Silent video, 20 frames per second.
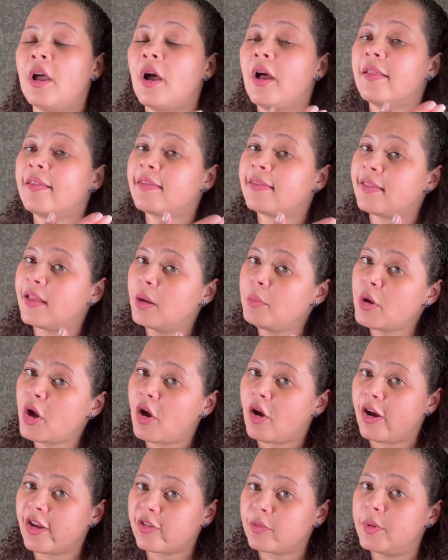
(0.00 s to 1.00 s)
some
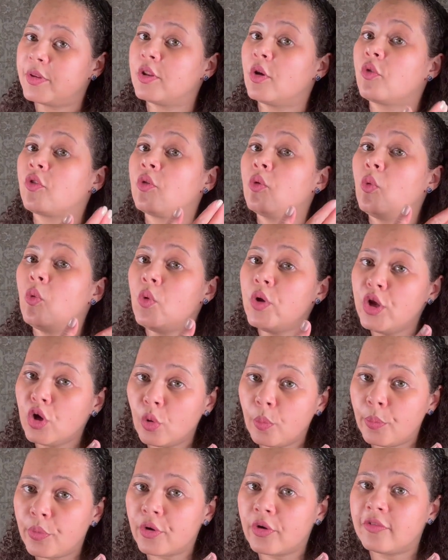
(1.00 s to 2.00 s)
hospitals
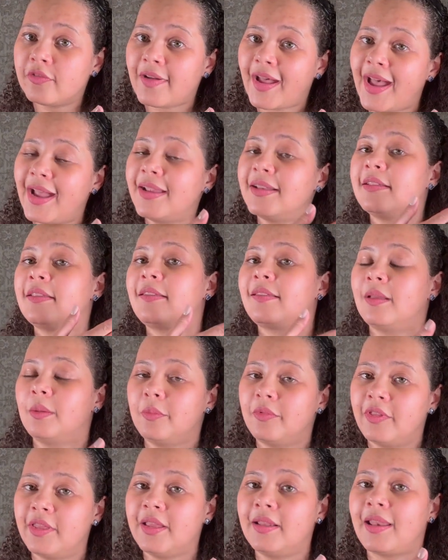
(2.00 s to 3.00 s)
will provide
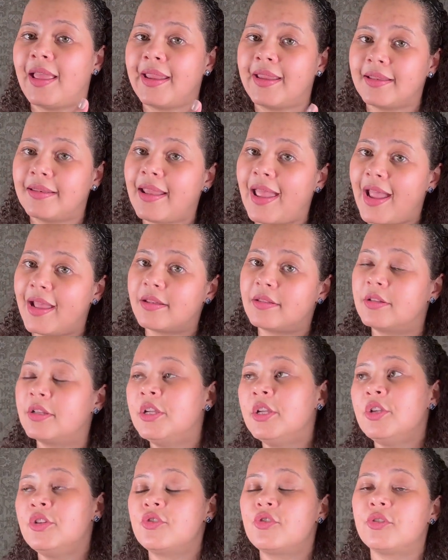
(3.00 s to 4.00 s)
something like that
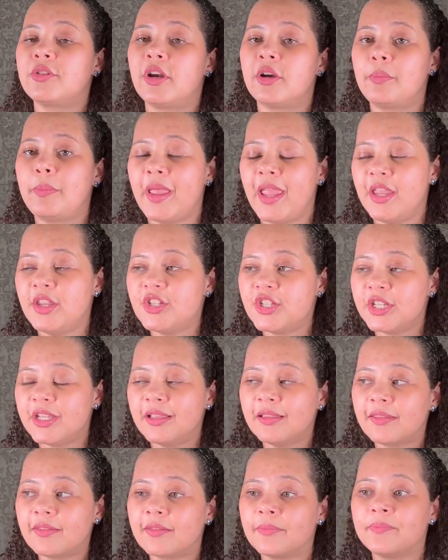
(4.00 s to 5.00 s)
to their
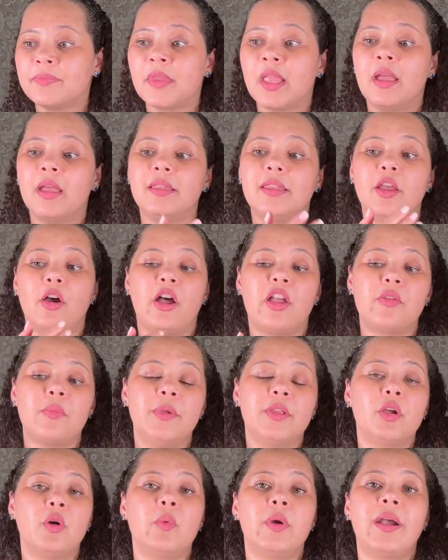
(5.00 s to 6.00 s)
patients. The
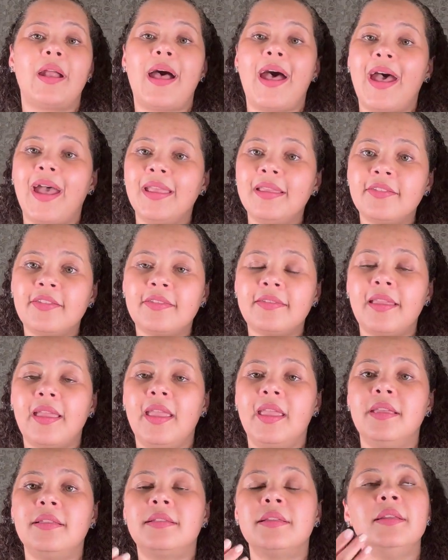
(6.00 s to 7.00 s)
hospital where I
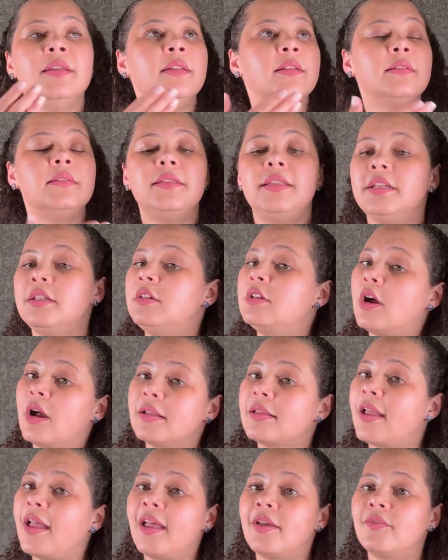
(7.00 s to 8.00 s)
stayed did
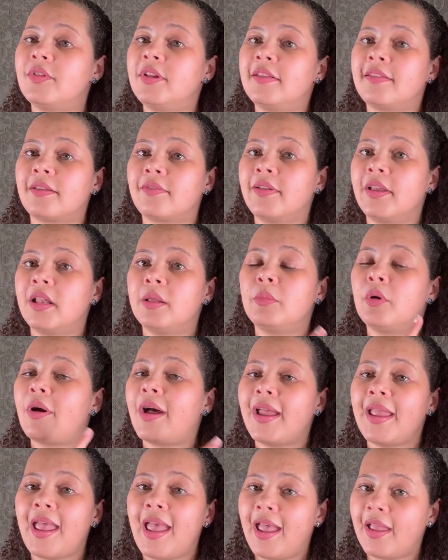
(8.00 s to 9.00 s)
not have this available.
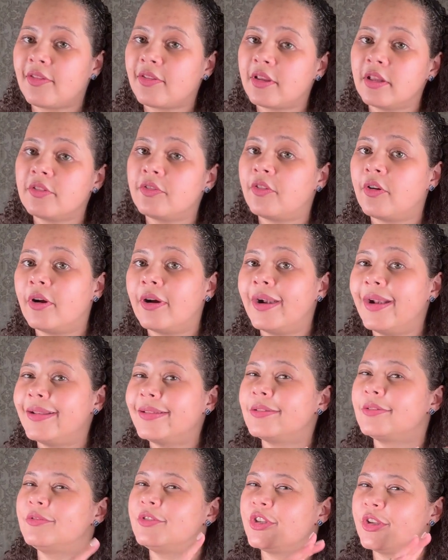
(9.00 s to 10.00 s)
I asked for
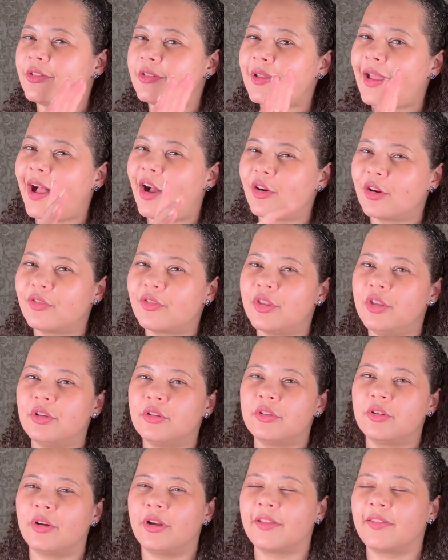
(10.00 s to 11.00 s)
it just out of
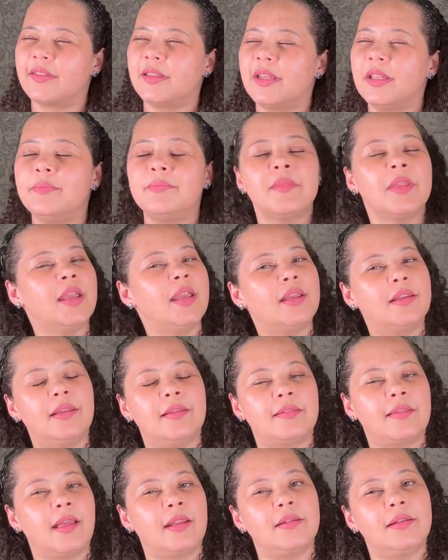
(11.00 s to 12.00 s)
curiosity, and they
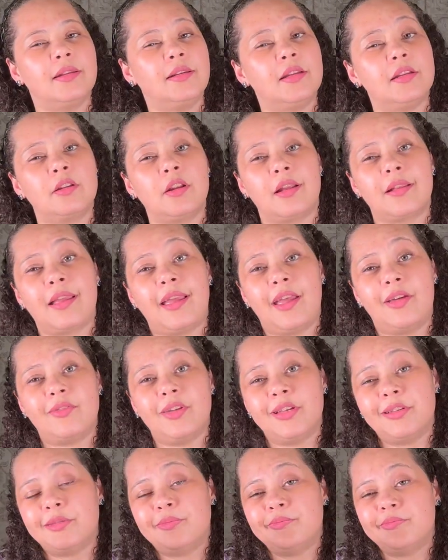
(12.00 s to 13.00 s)
said they did not have
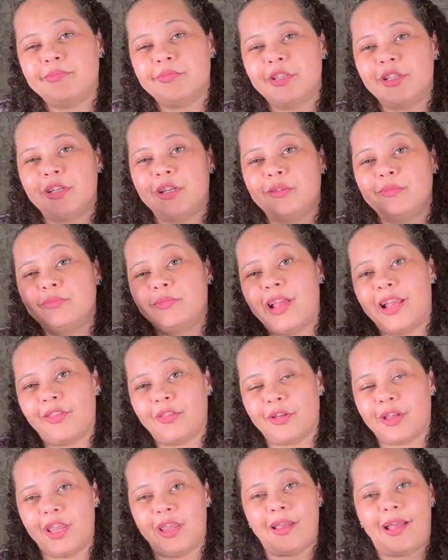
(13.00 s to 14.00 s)
it. You know,
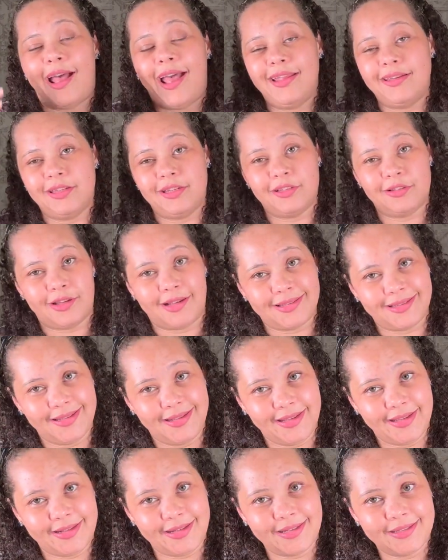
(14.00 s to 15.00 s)
that's okay. I did not
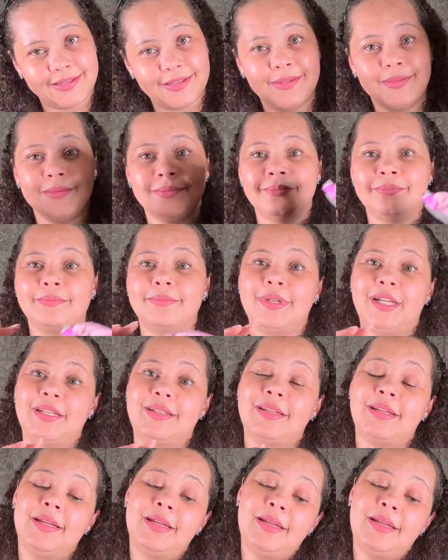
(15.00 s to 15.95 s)
need it. But